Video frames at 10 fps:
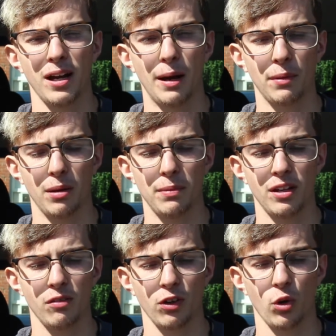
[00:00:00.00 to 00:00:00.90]
I'm gonna
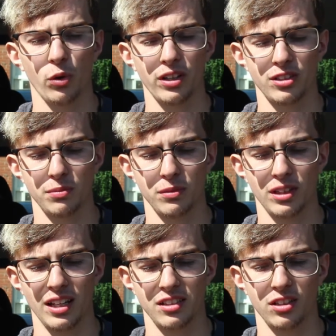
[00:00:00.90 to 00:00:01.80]
be recording some of
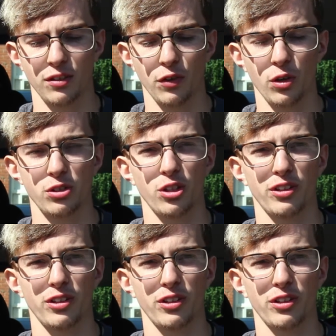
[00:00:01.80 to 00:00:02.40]
that stuff also.